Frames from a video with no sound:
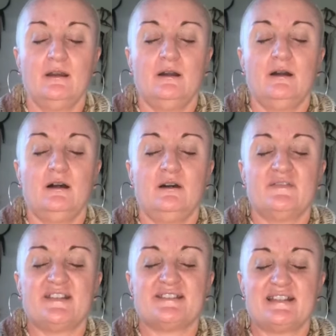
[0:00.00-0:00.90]
of
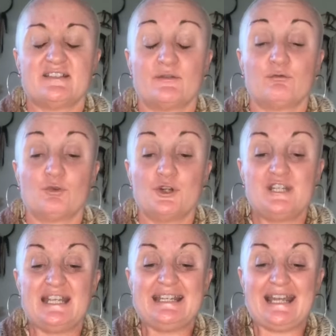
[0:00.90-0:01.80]
this sense of
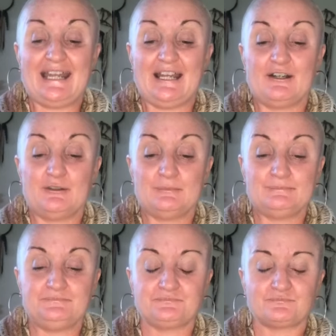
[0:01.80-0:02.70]
rooting down.
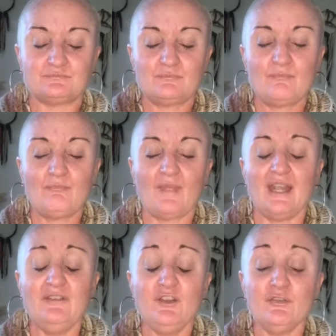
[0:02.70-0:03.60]

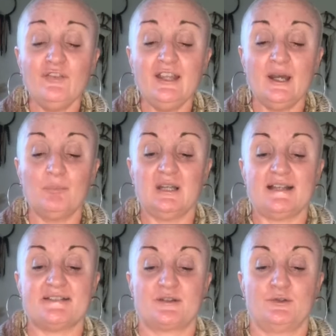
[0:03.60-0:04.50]
And if your feet are
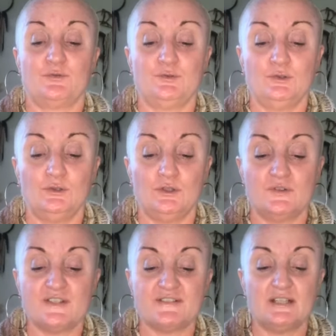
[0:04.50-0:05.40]
placed on the floor,
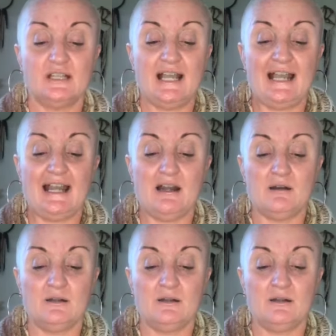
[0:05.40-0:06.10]
just allow